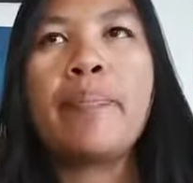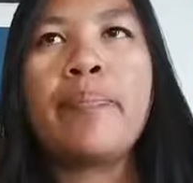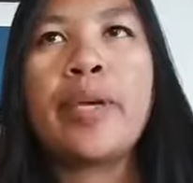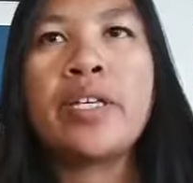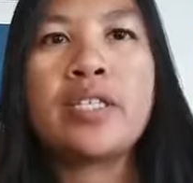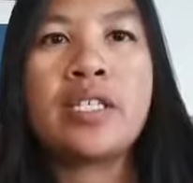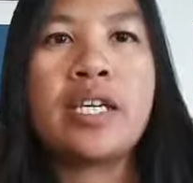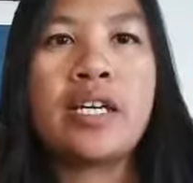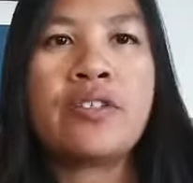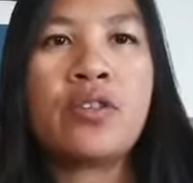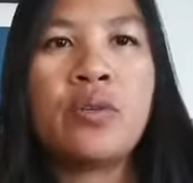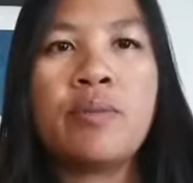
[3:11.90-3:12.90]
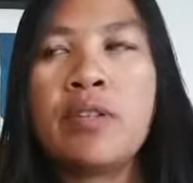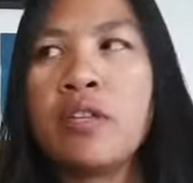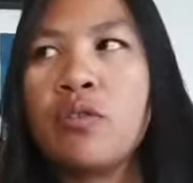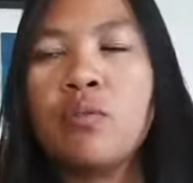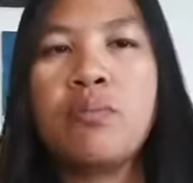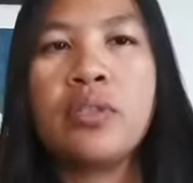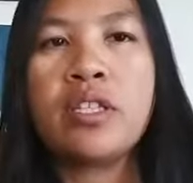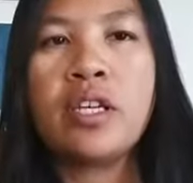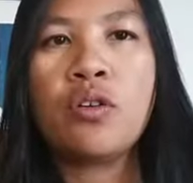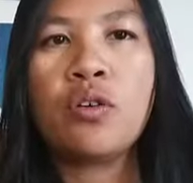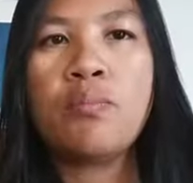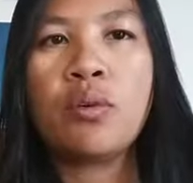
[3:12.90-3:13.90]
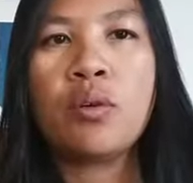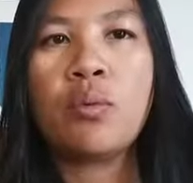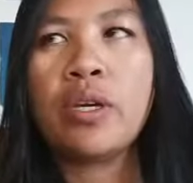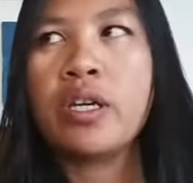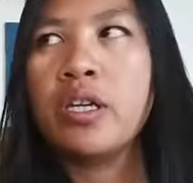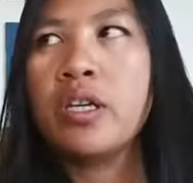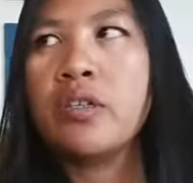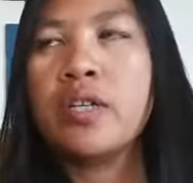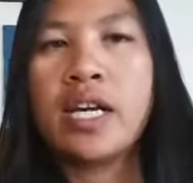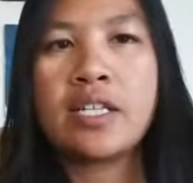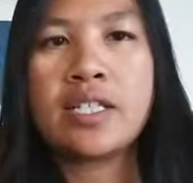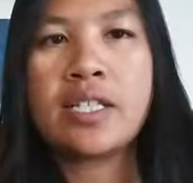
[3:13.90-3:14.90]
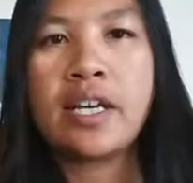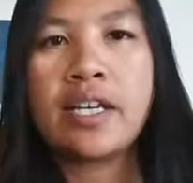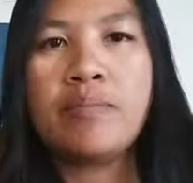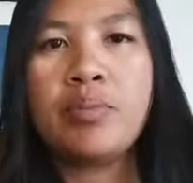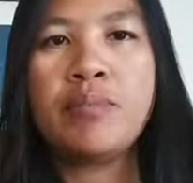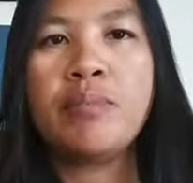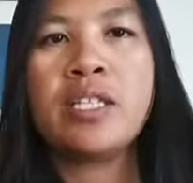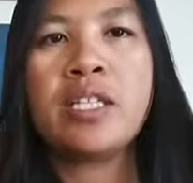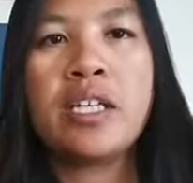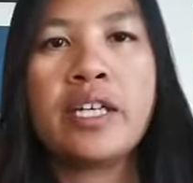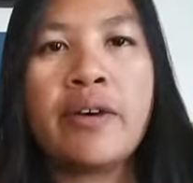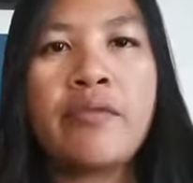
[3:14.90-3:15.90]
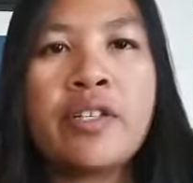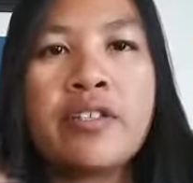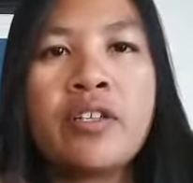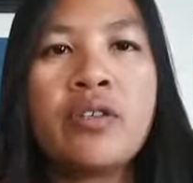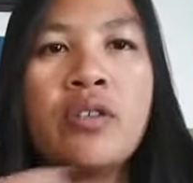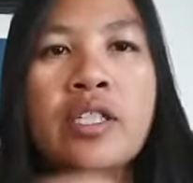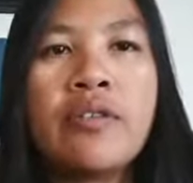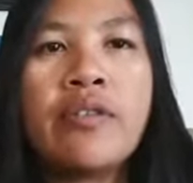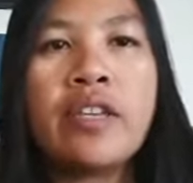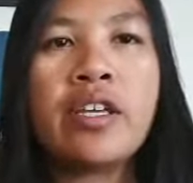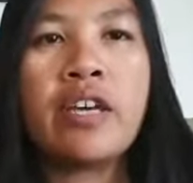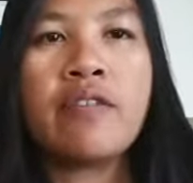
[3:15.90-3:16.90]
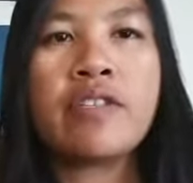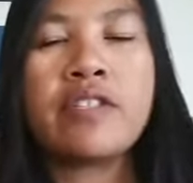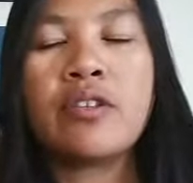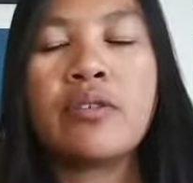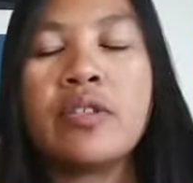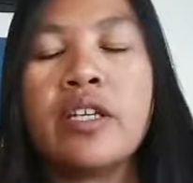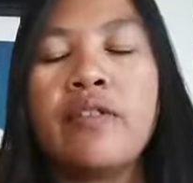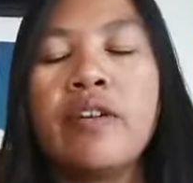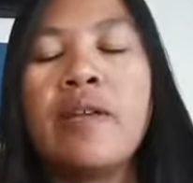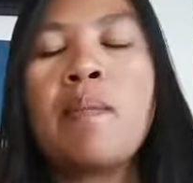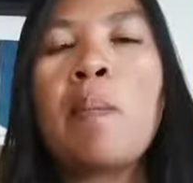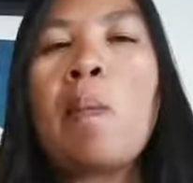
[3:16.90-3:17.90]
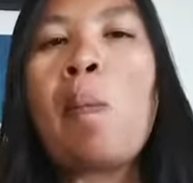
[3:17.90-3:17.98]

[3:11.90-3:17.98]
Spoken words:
basically I told them like, don't put that notebook away. You gotta start implementing every single little thing every single day, right?